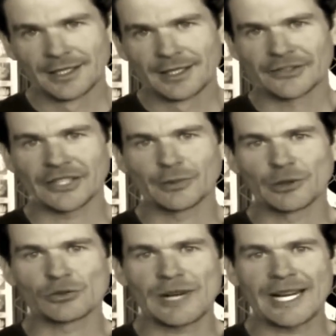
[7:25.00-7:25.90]
So that's my
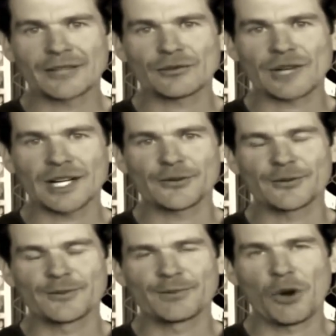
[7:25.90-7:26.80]
little rant and
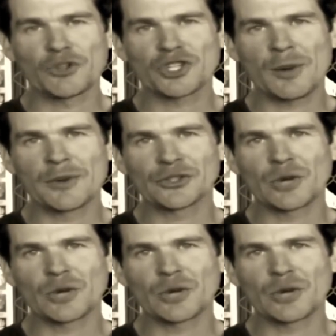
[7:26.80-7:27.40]
rave. Post your comments